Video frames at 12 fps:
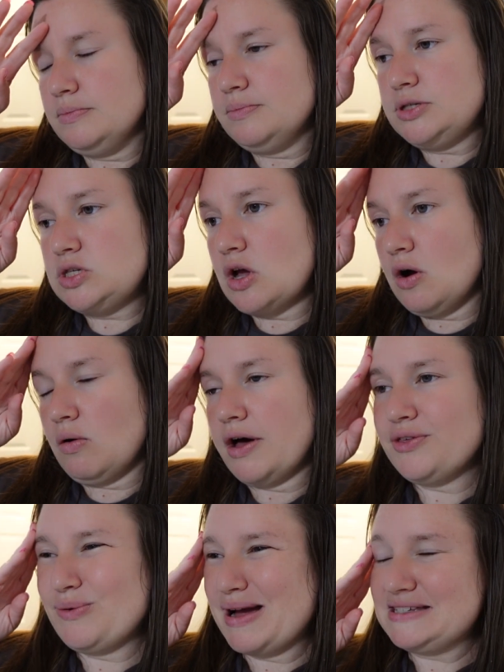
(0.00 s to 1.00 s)
So
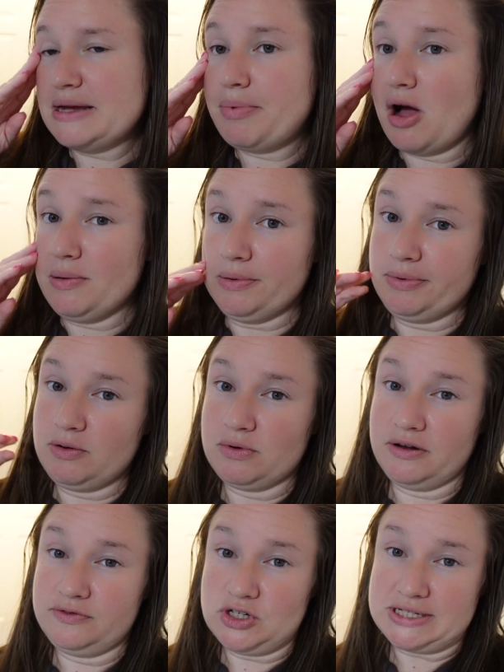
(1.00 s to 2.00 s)
otherwise I probably would
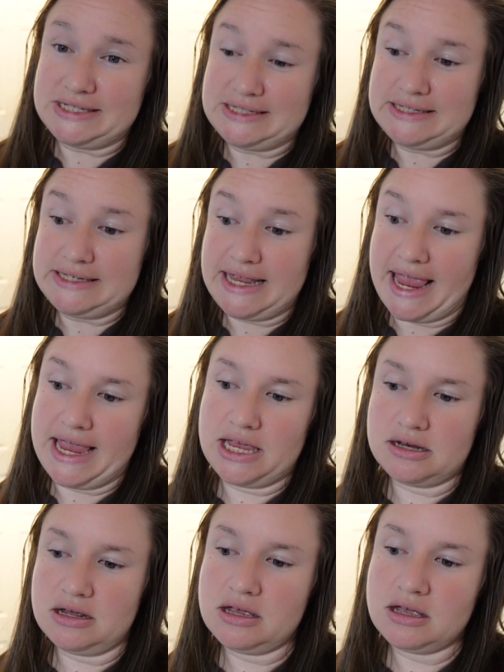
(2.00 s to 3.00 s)
have just
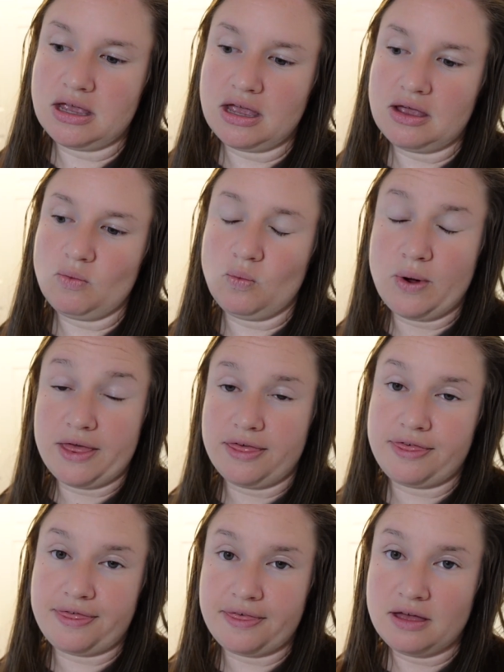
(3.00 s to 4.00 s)
stayed
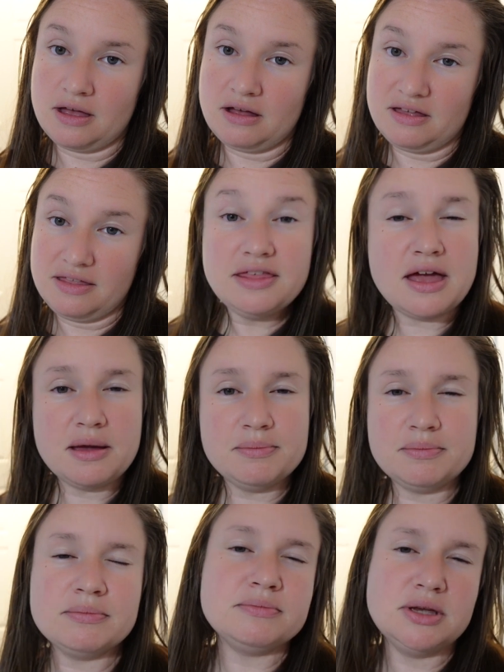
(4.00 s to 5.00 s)
with
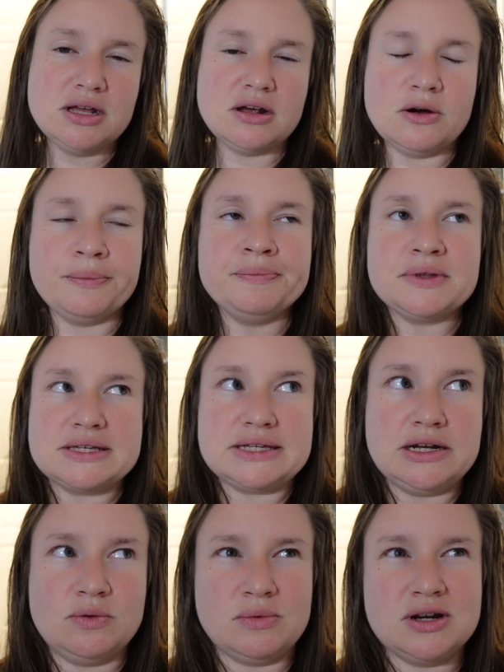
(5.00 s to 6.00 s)
them, you know, because I
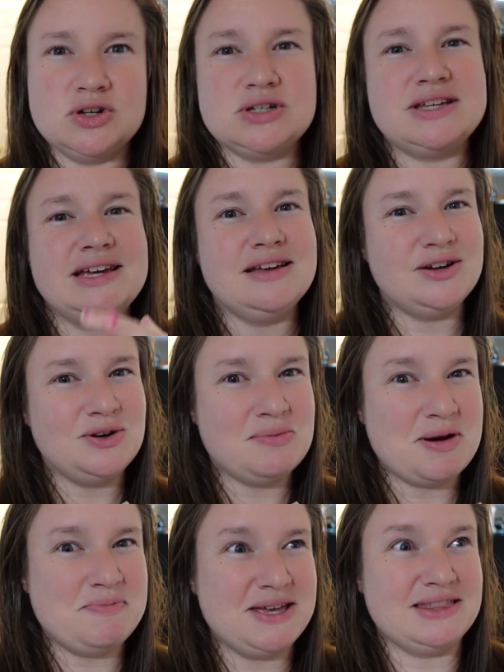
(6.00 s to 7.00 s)
didn't want to just like get a new
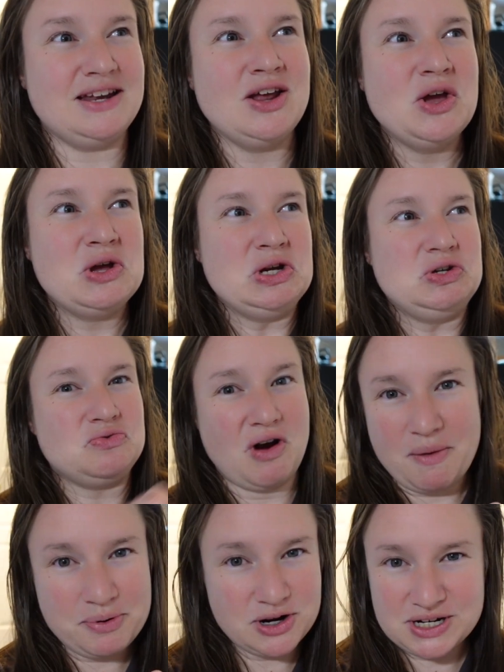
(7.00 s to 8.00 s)
puppy and then
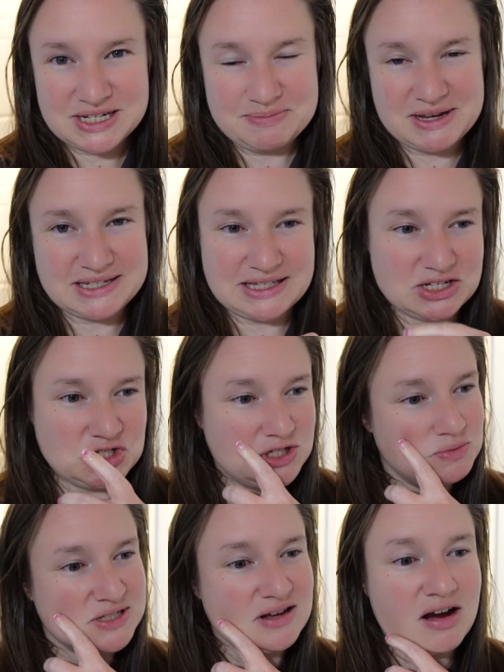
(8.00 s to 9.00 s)
drop her in a space that she
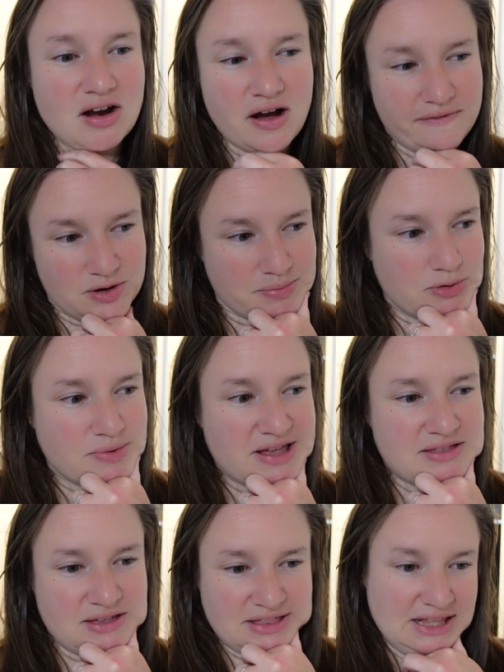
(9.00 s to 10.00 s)
was uncomfortable
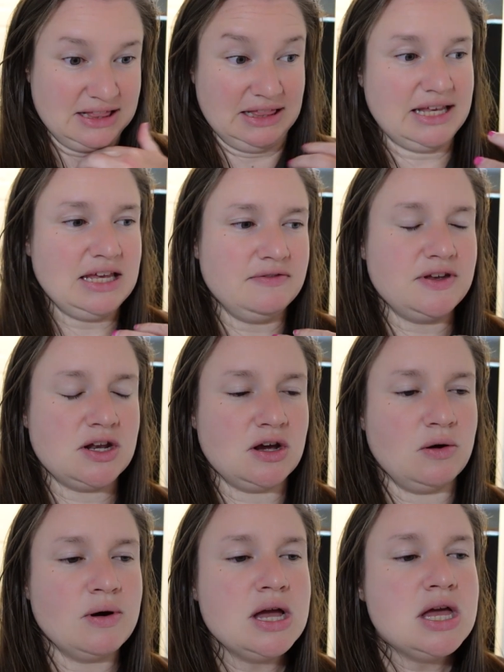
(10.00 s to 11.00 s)
with and then leave, you
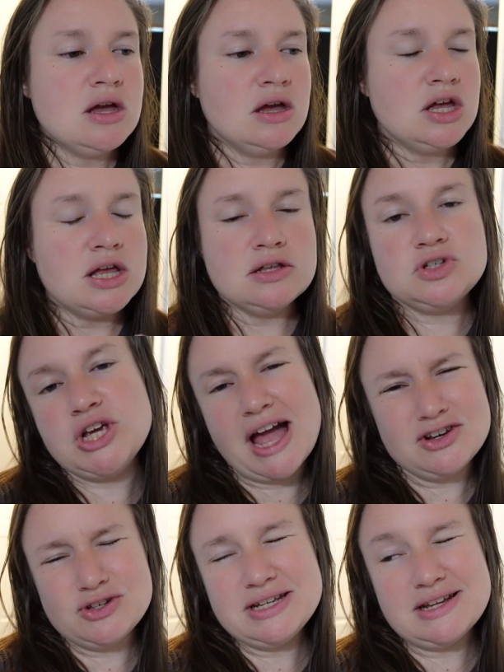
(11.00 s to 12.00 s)
know. And she
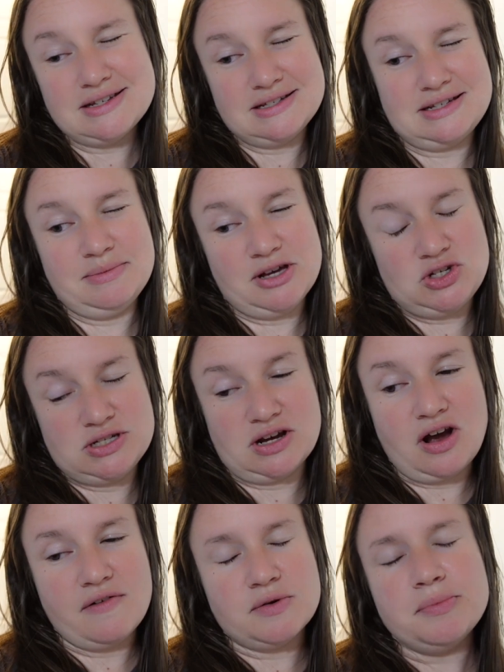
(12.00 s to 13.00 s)
actually doesn't seem like she's
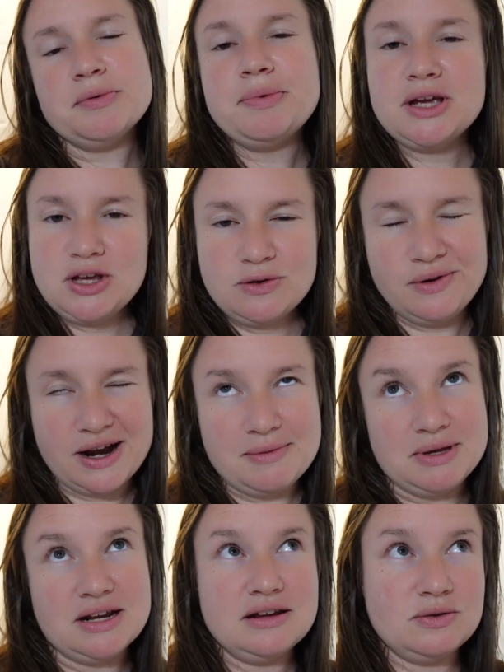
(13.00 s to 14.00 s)
uncomfortable, but you know what I
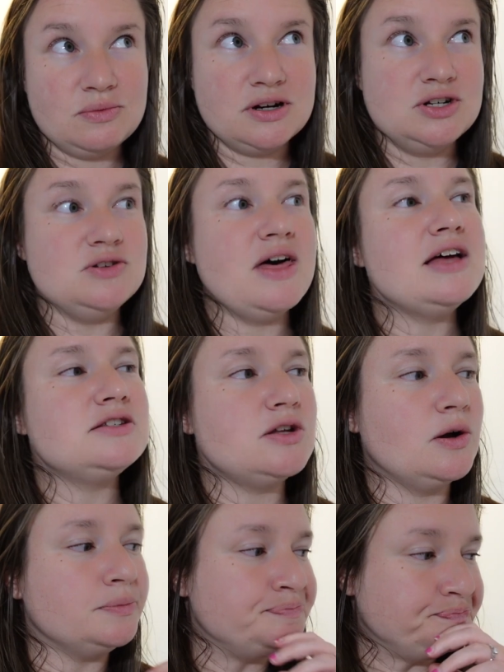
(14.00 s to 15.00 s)
mean. I didn't want to do that.
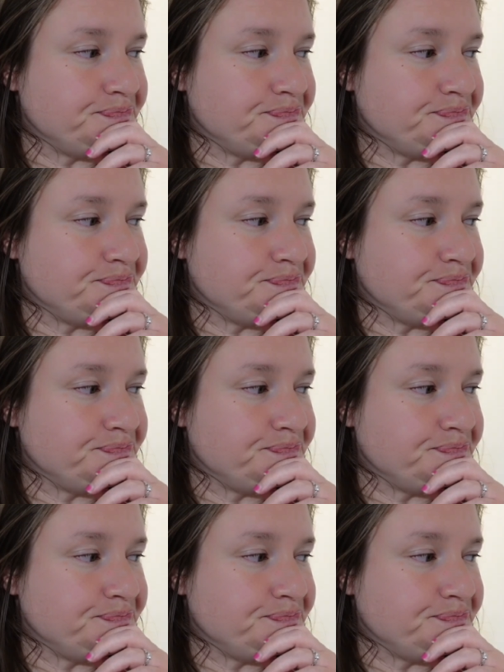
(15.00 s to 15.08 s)
So